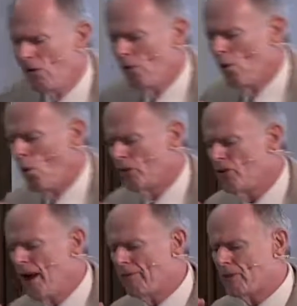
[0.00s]
what
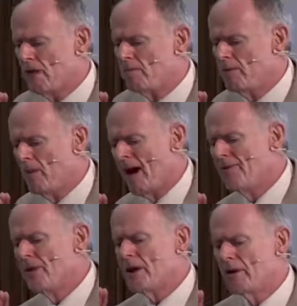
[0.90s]
you have to keep in
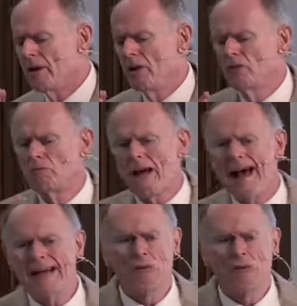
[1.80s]
mind there is back